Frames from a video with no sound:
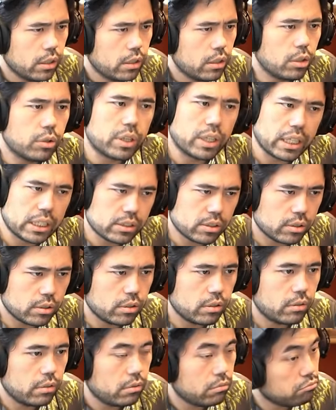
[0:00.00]
Okay, that's a,
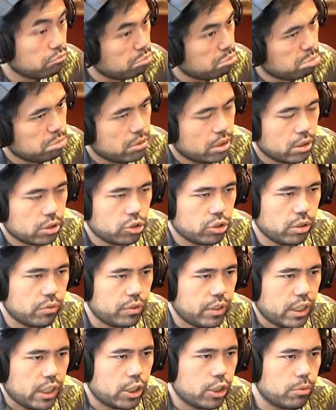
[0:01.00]
actually a
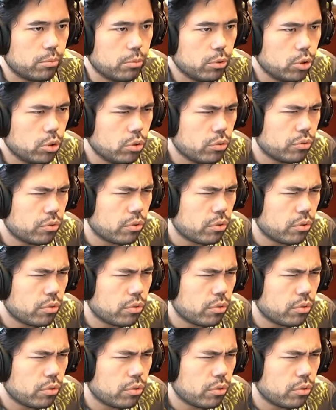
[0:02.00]
very good move.